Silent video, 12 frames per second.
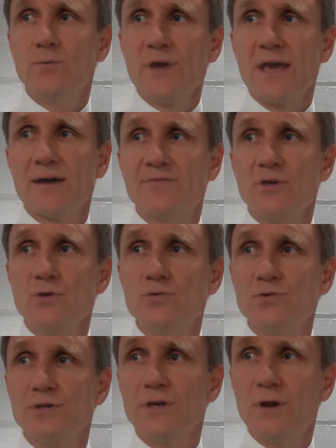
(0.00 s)
we have to
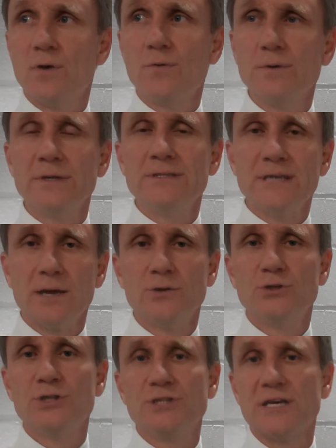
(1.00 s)
use
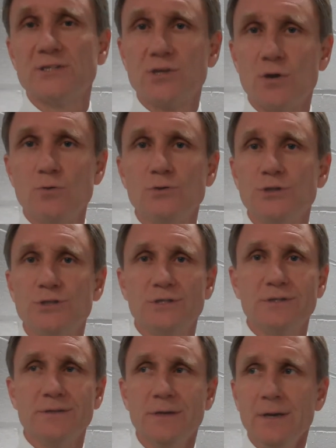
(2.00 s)
intelligence as coaches
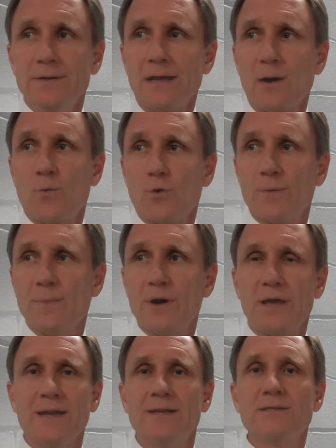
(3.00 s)
and not worry
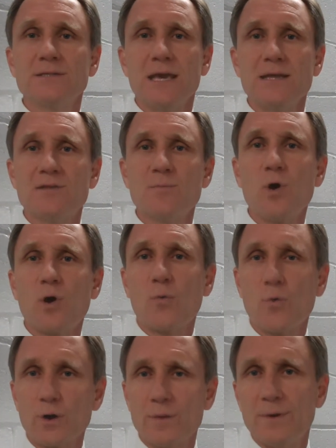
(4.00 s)
about getting to skate
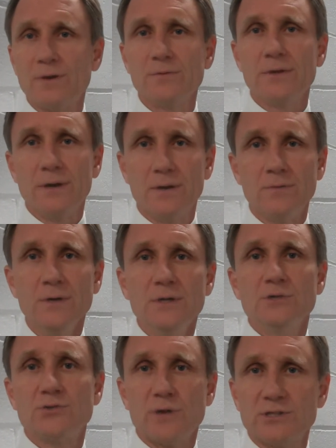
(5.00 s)
tomorrow. Worry about
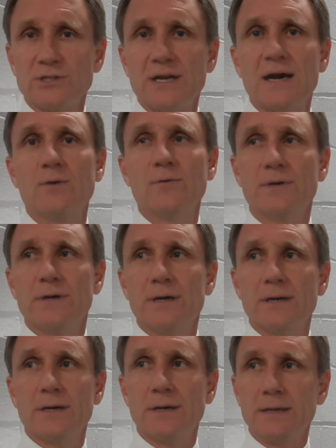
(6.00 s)
stretching out,
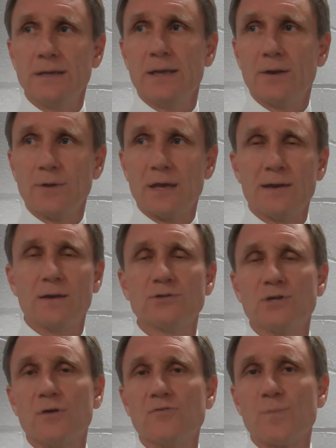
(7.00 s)
getting
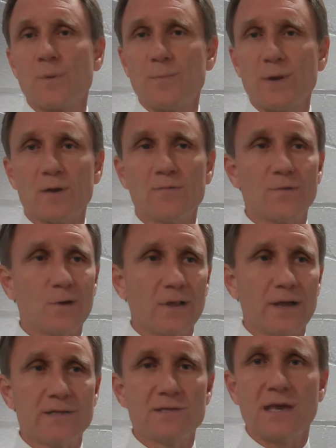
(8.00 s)
ourselves prepared for a
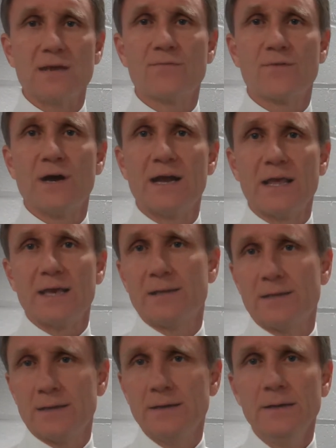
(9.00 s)
light skate Friday
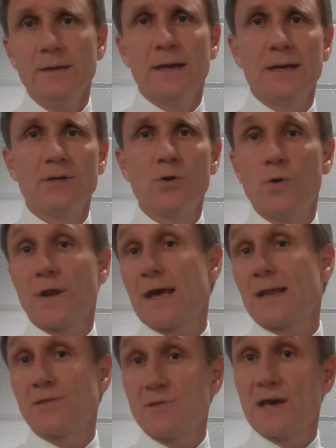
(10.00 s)
and going
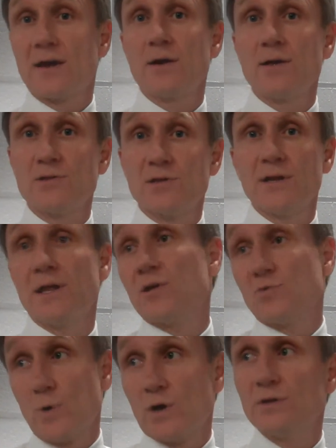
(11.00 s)
at it Saturday and Sunday
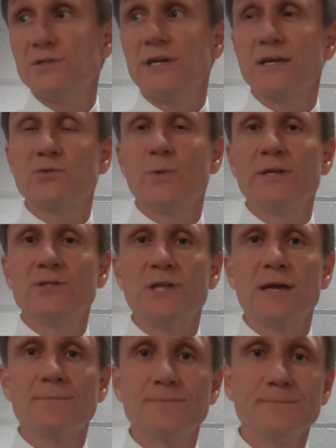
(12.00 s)
as well as next
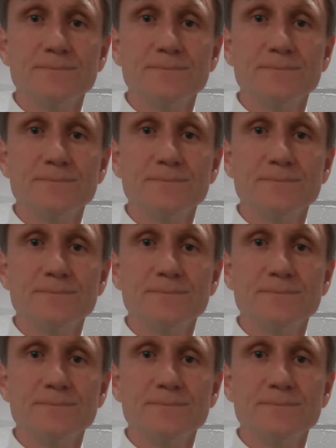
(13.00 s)
Wednesday.